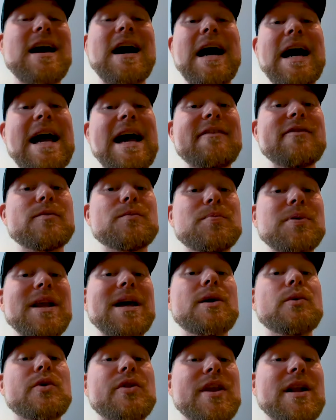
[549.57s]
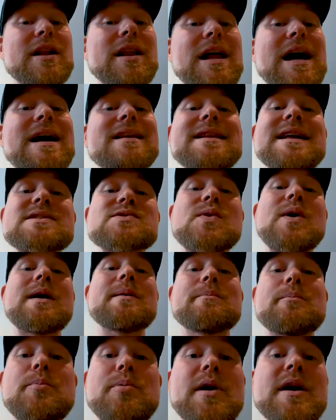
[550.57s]
I haven't played with it a lot, that's why
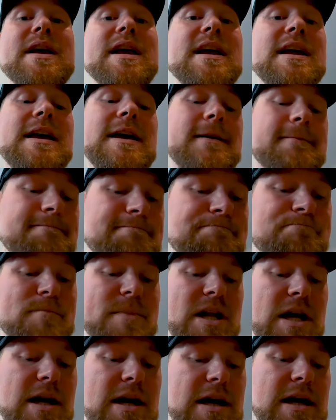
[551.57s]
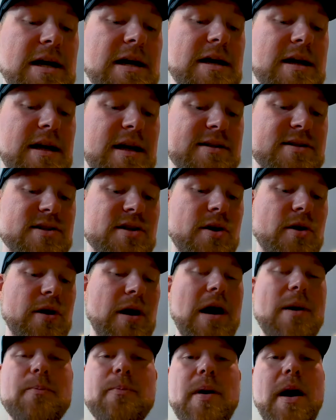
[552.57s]
I'm bringing it. And so
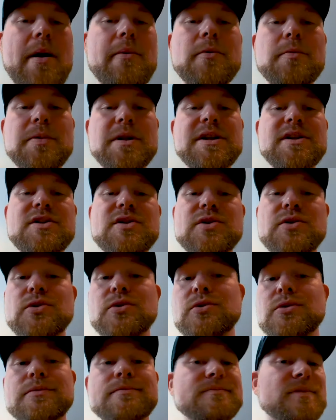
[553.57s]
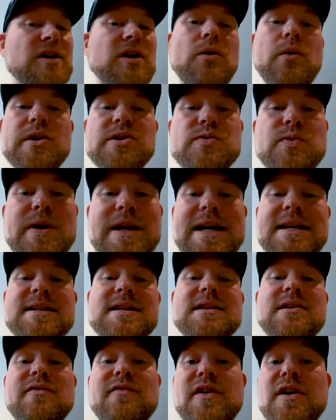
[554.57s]
I'll probably do, once we get
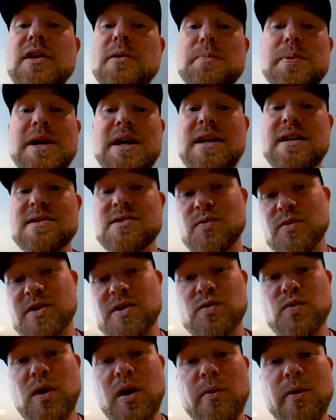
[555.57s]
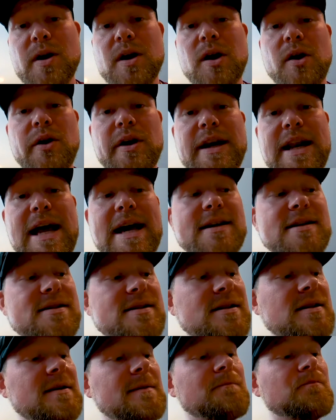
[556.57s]
to the Philippines, which is where we're going
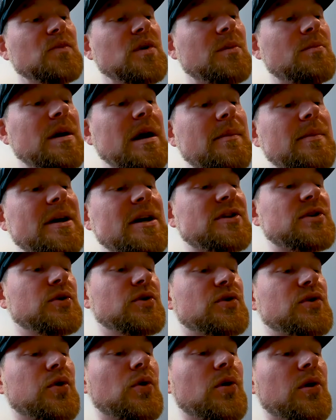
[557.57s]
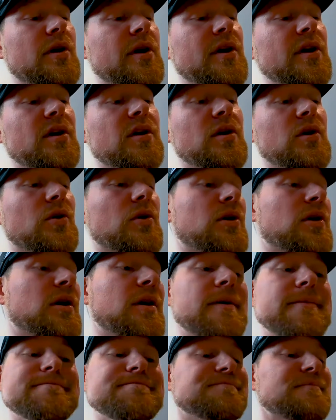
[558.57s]
next, maybe a tutorial
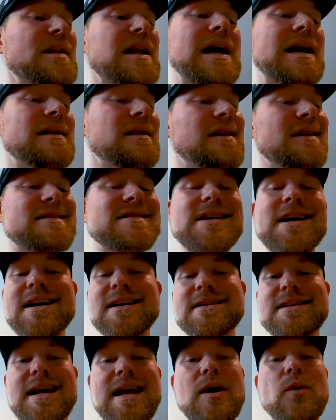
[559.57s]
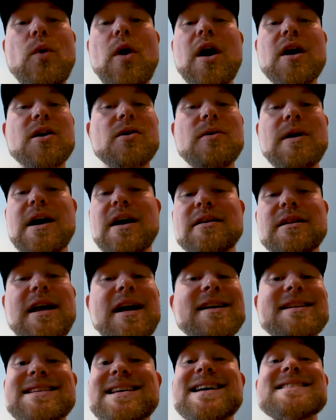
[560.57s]
or at least like a day walk around,
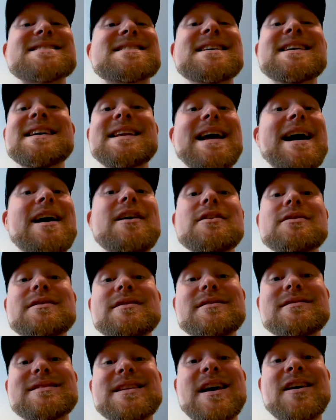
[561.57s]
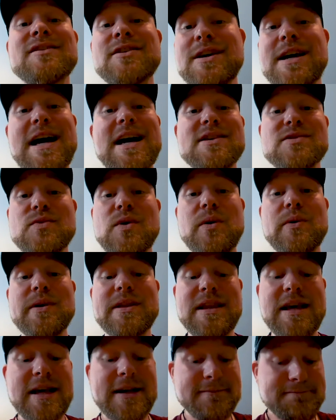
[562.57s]
like testing it out and telling you guys what we
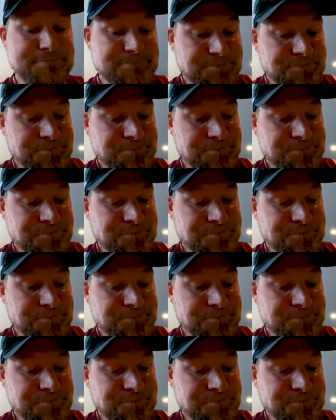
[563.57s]
think.